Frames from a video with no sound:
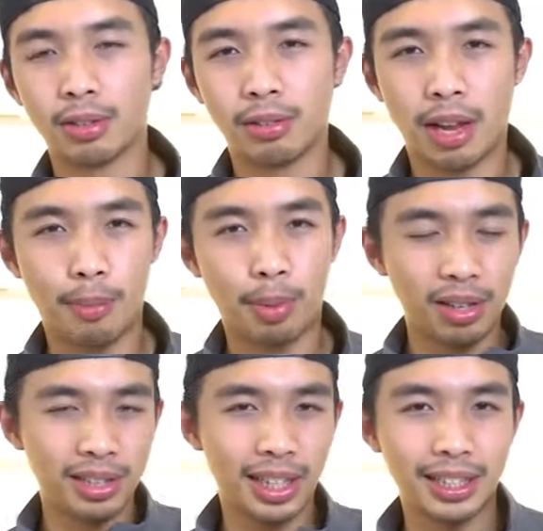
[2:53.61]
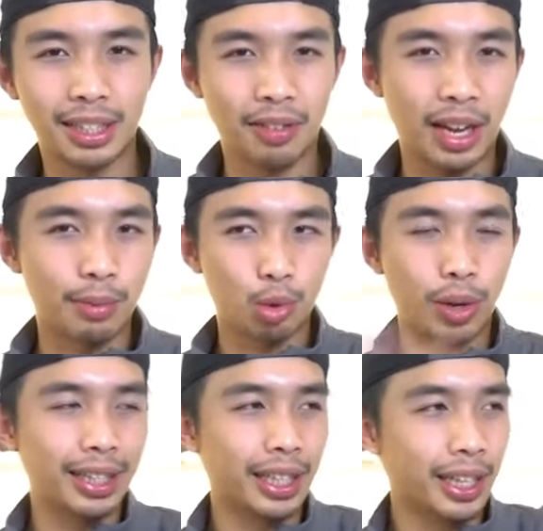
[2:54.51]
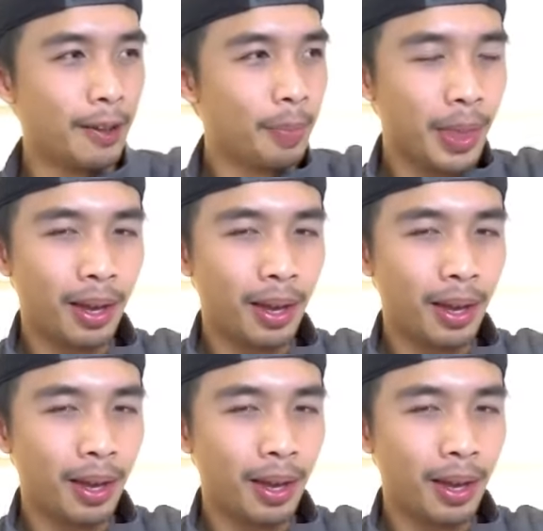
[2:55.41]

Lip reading: So I apologize if I am sweaty